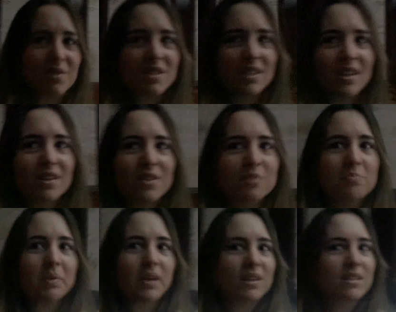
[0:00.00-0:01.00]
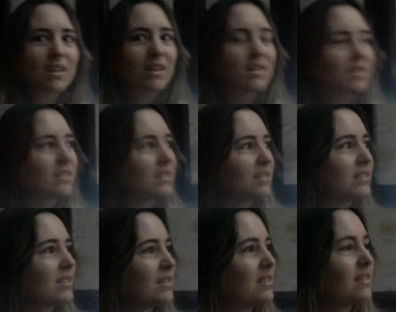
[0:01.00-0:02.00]
these maybe kind that, of paintings. Maybe
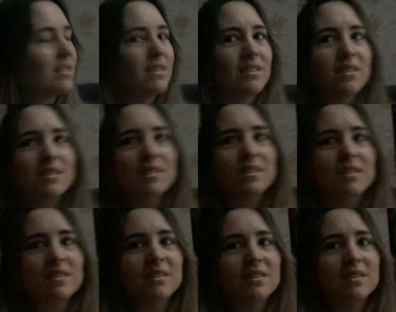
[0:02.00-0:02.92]
that's why they closed it down.